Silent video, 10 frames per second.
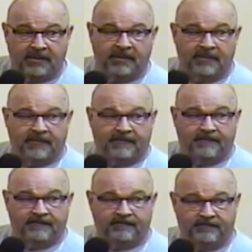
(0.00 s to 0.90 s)

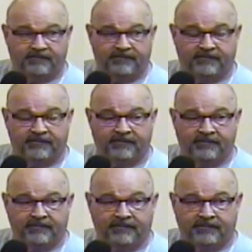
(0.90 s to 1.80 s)

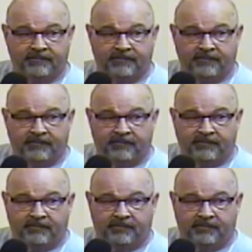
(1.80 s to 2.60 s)
Nothing is said.